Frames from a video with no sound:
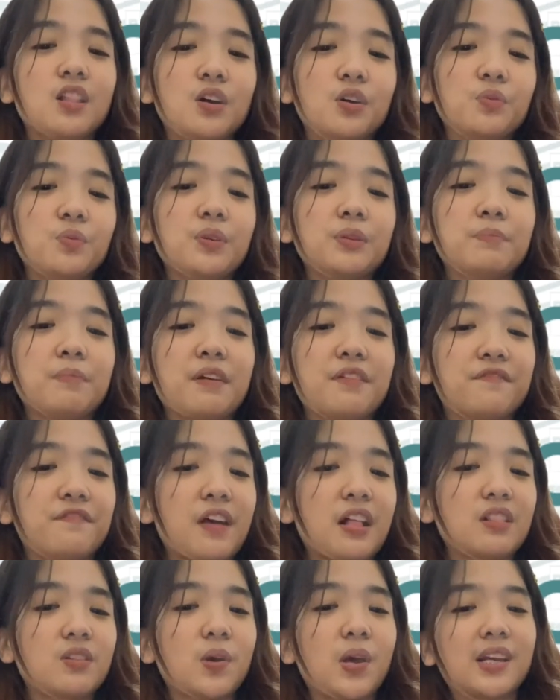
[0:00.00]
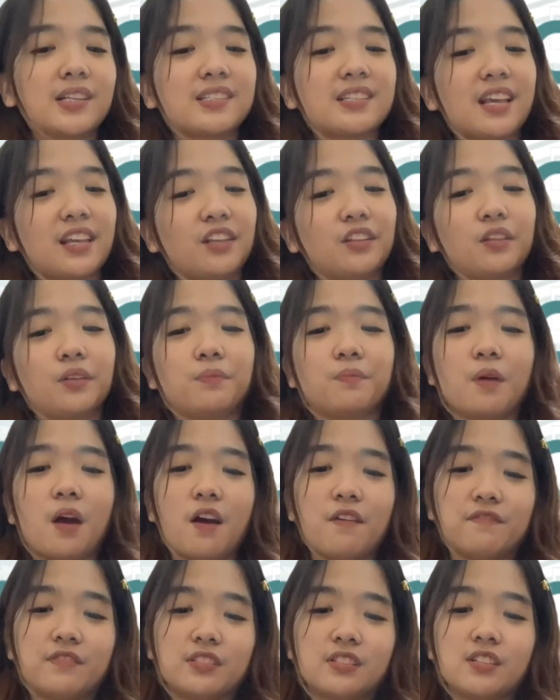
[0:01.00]
Along with my fellow executive
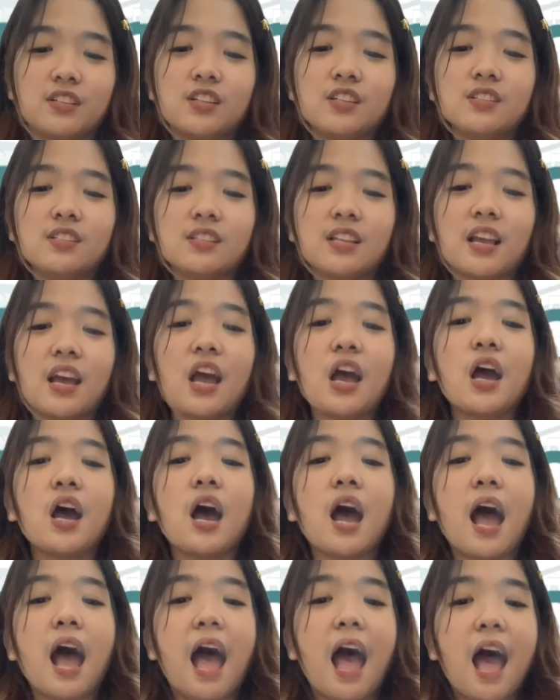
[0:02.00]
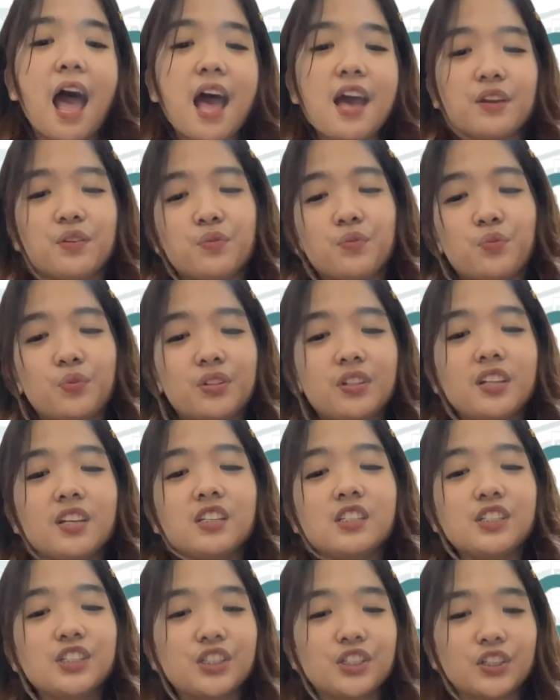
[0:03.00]
officers, I will
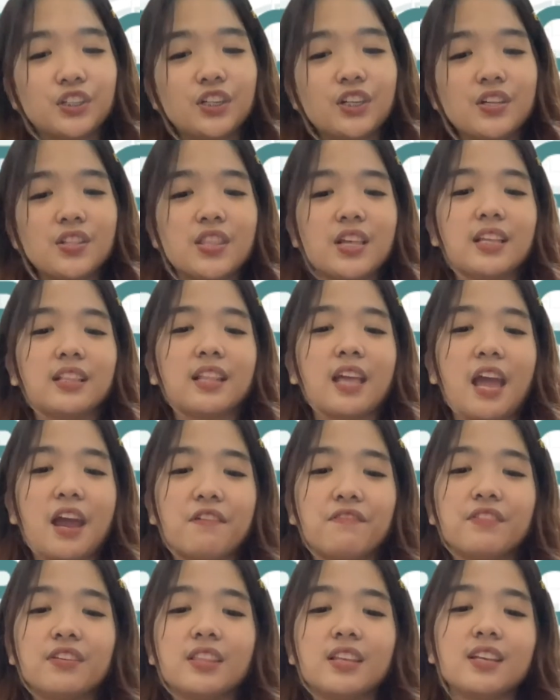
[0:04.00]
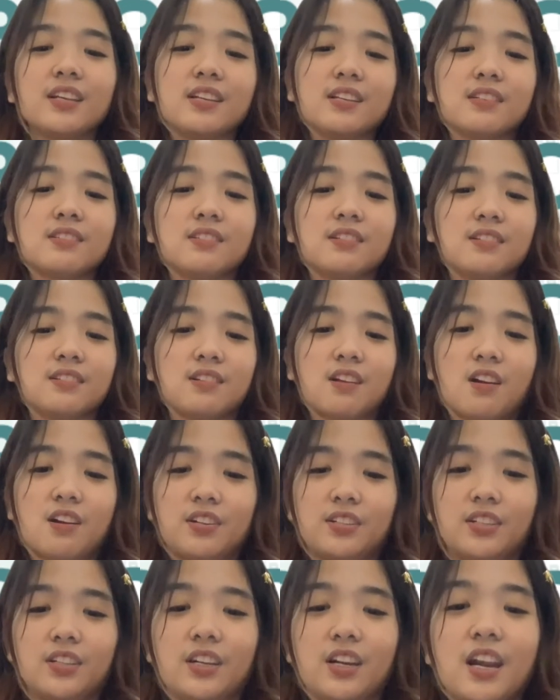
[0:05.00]
ensure that everything is in
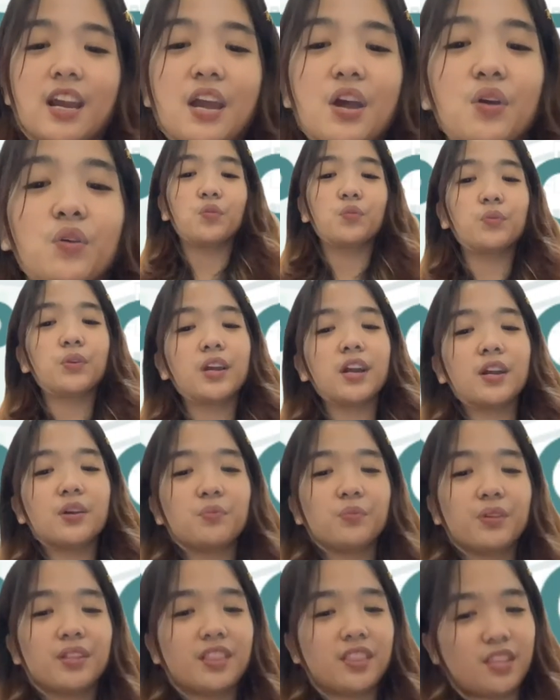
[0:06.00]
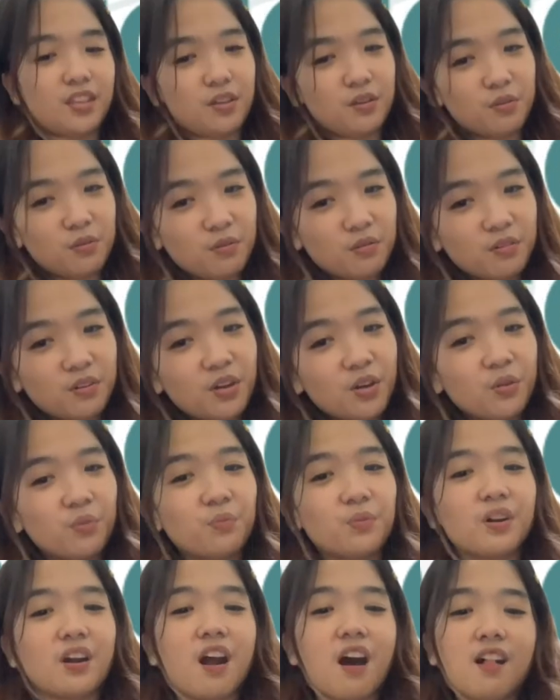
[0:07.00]
order. We are with you.
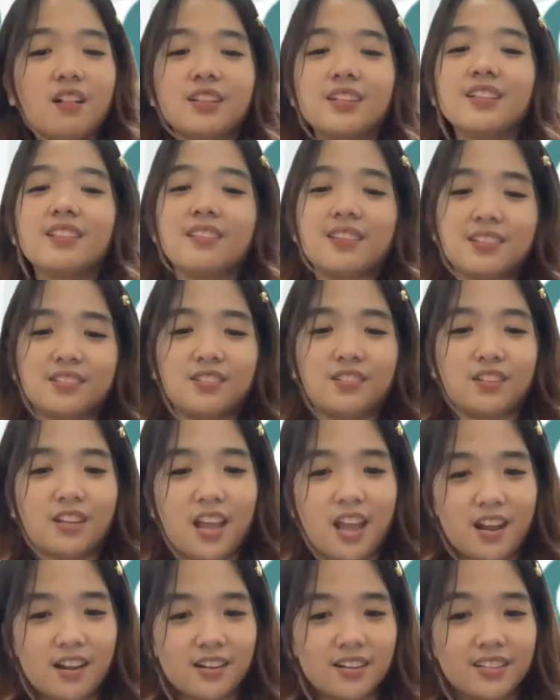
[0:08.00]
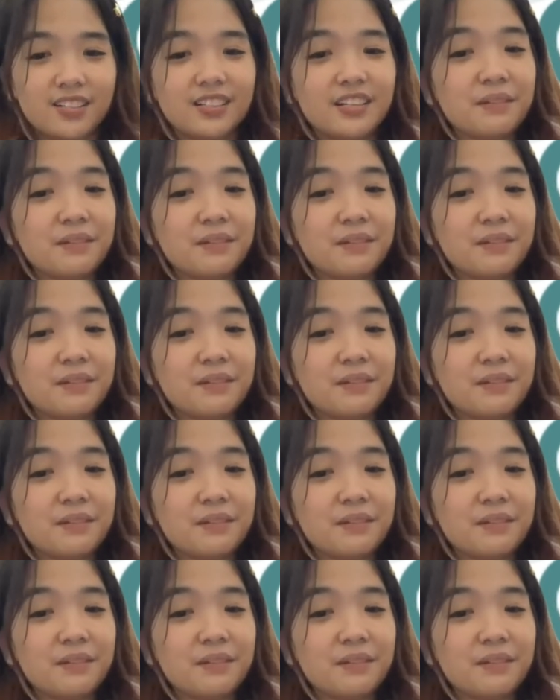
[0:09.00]
We're all in this together.